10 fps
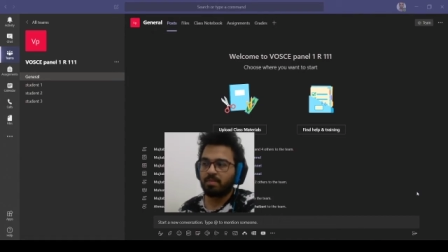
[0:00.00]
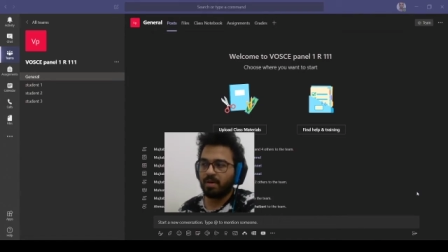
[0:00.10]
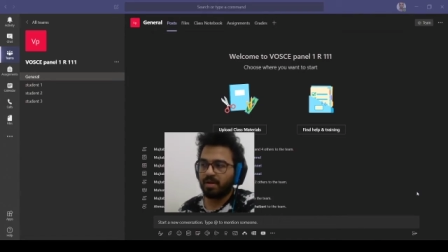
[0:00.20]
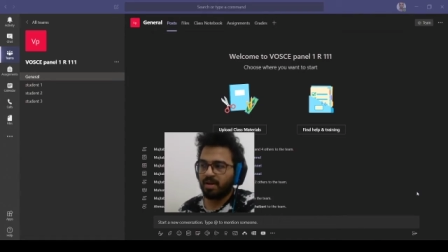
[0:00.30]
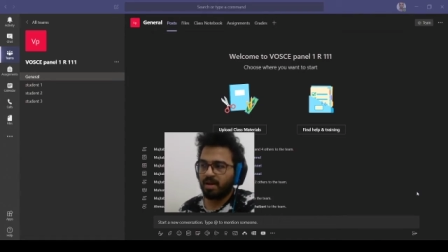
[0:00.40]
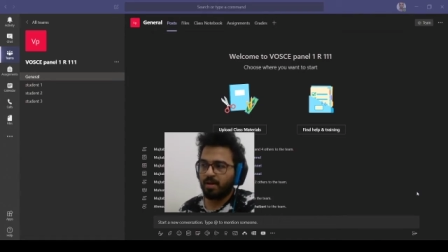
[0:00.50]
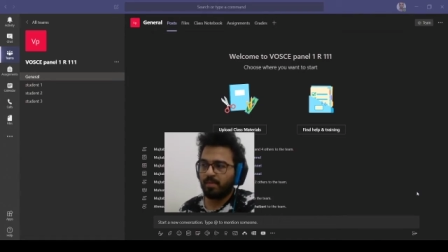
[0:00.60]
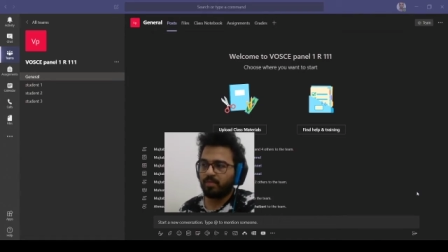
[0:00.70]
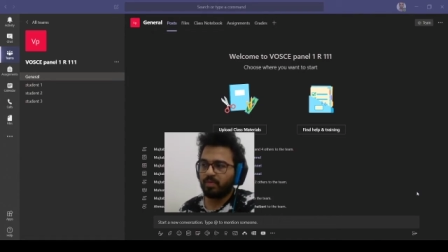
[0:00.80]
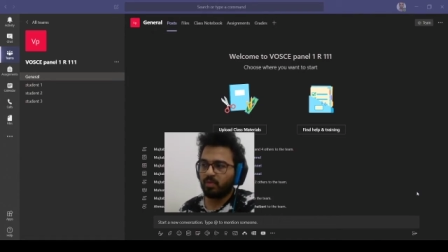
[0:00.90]
But
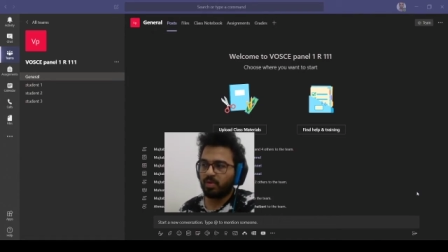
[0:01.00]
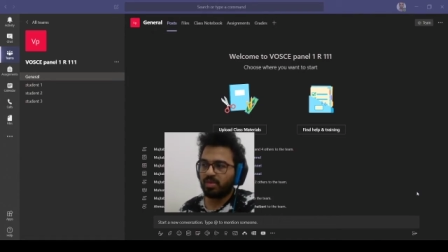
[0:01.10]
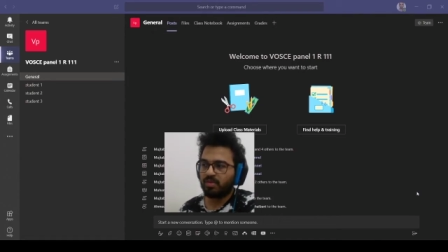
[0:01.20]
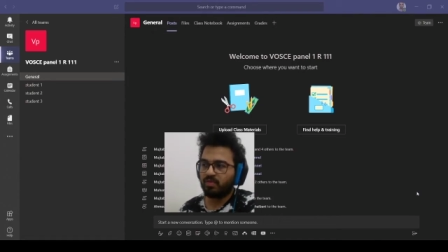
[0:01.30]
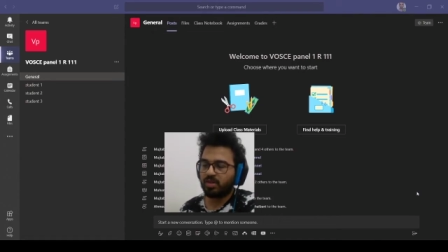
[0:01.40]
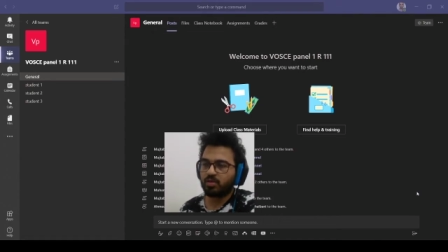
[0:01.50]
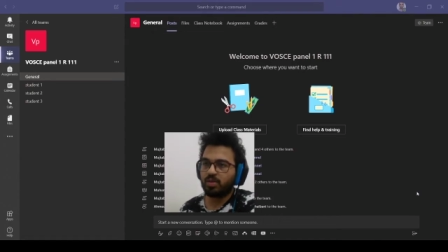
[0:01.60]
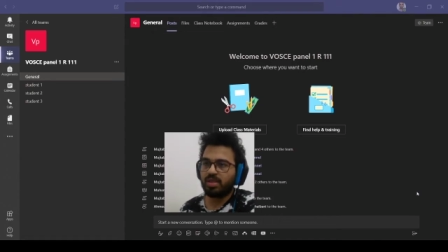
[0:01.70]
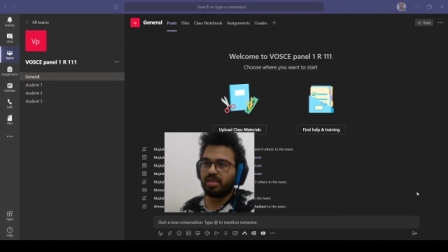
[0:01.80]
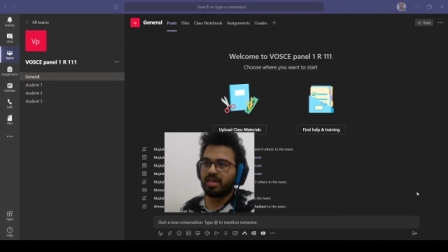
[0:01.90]
um, with the
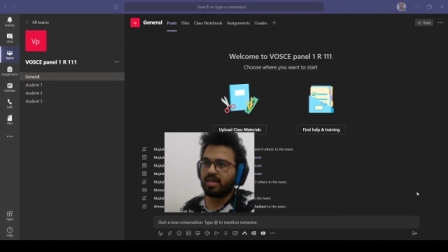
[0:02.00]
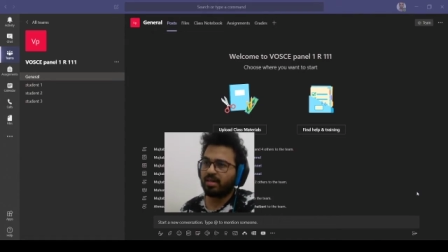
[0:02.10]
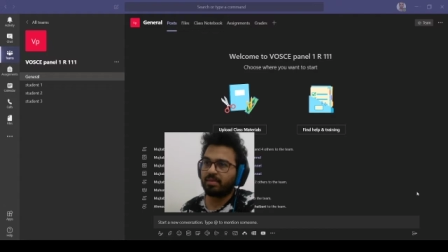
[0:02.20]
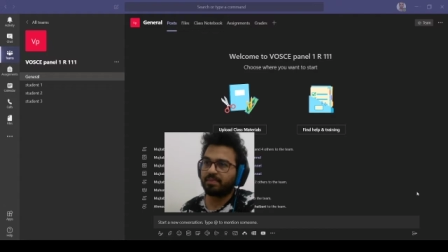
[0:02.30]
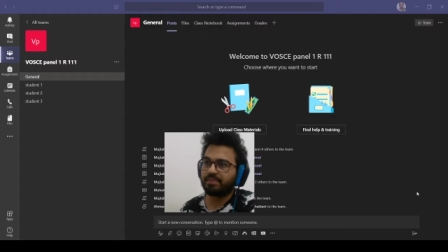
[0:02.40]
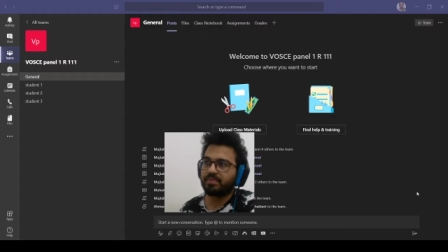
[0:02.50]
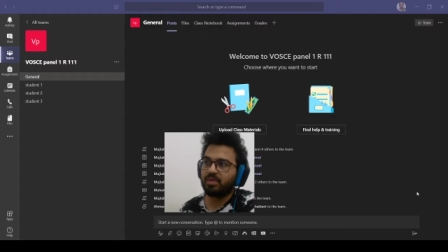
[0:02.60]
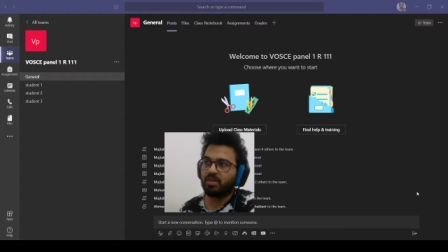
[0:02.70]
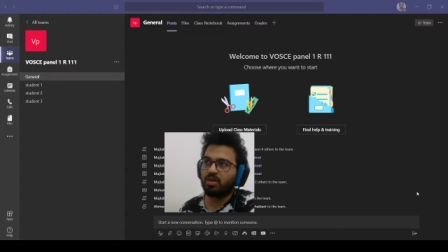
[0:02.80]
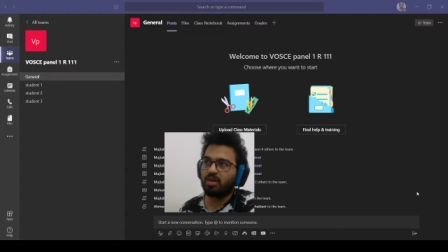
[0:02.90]
virtual thing,
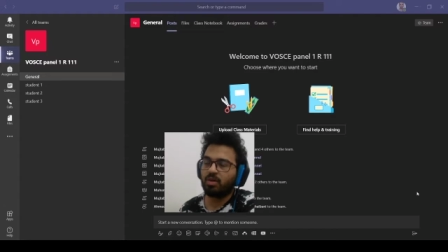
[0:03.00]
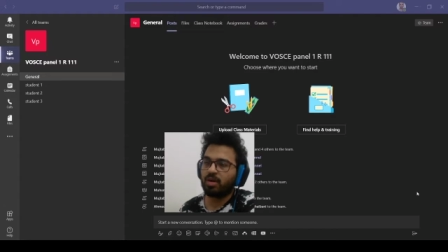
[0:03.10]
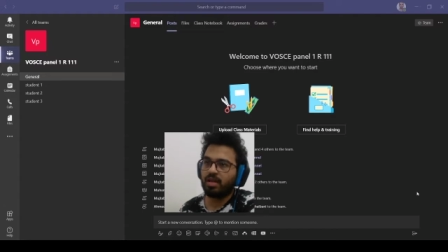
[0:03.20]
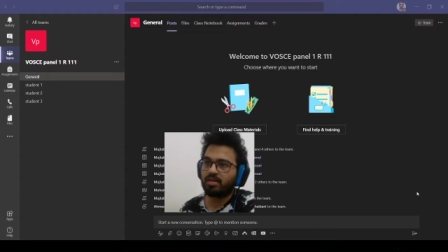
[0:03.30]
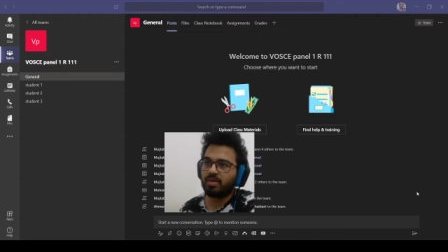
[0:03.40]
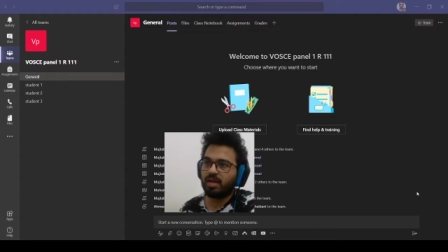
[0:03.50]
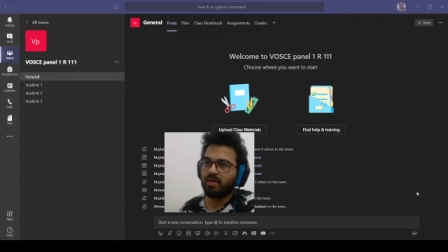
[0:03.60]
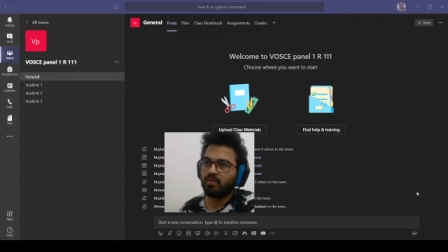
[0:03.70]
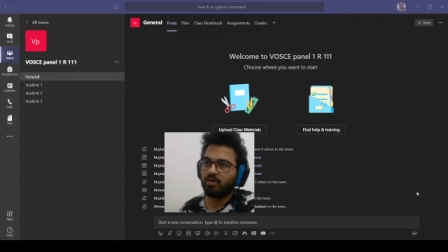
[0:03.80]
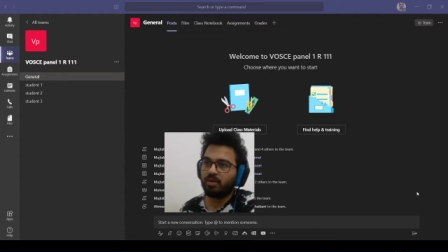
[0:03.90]
you, you can't really
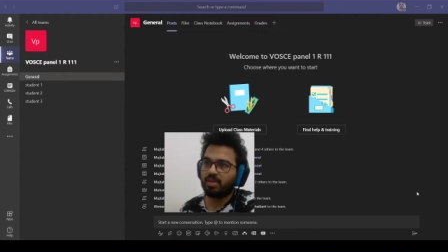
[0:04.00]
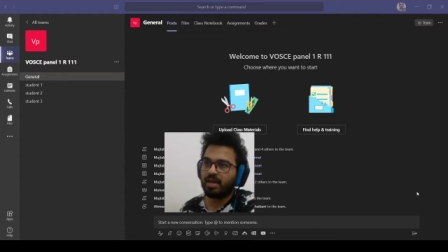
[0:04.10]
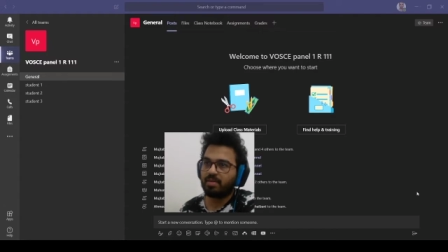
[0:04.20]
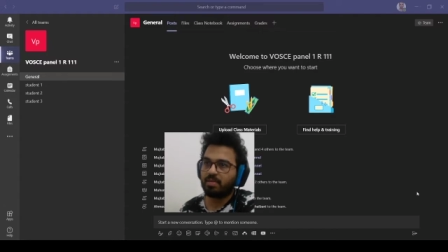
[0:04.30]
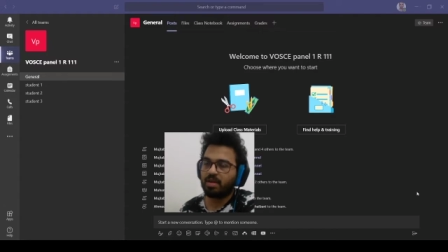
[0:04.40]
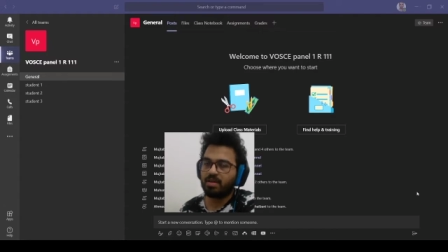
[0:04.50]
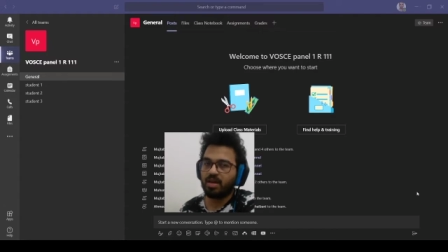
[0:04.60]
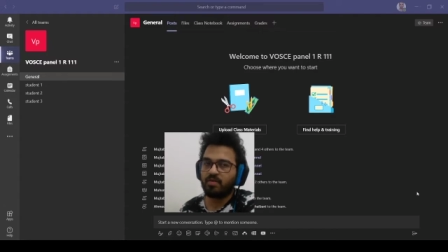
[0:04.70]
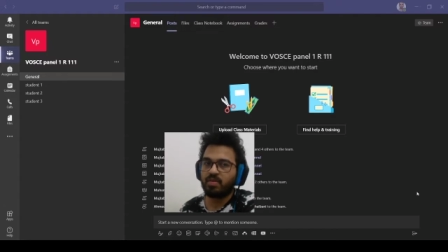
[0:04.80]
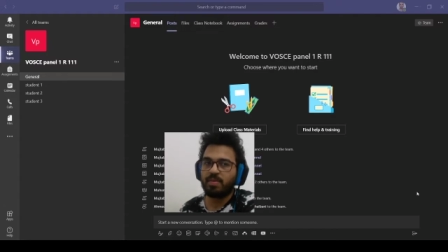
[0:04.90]
afford that because
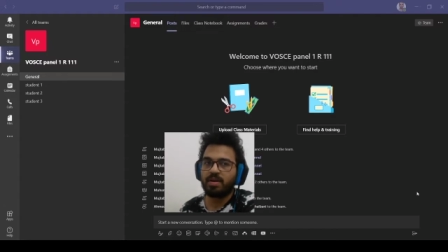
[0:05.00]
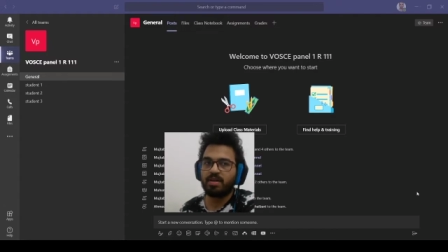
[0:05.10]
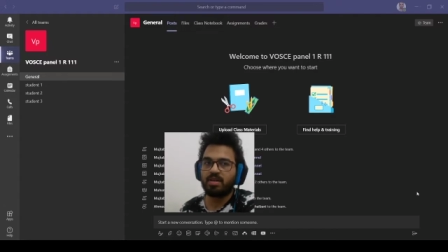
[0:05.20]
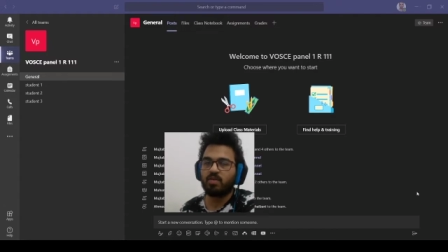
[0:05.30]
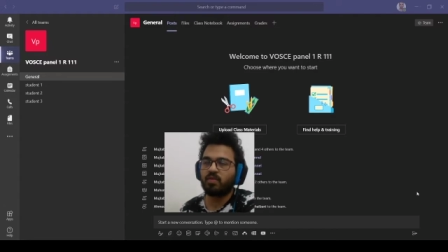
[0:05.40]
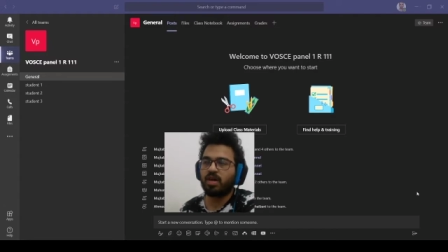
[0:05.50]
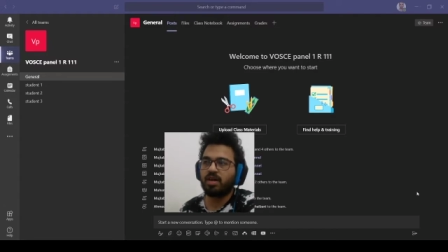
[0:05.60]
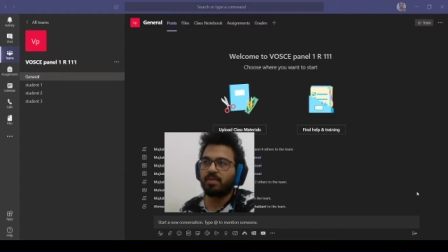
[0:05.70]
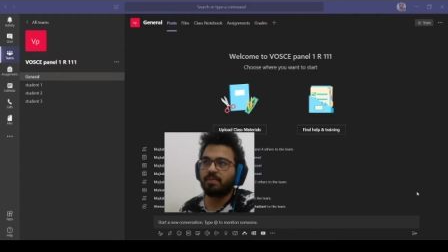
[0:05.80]
everybody, you've got